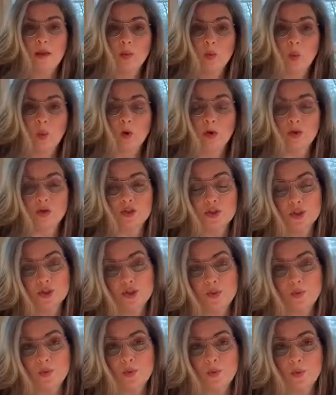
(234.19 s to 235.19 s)
the word
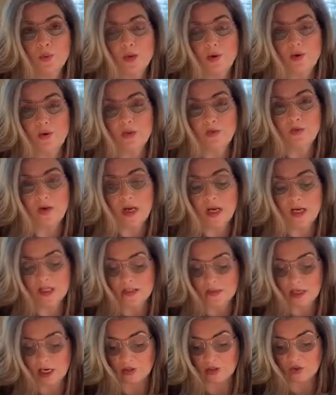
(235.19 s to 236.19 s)
2, the word 3,
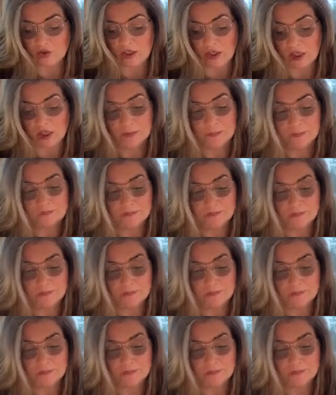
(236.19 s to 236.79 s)
etc.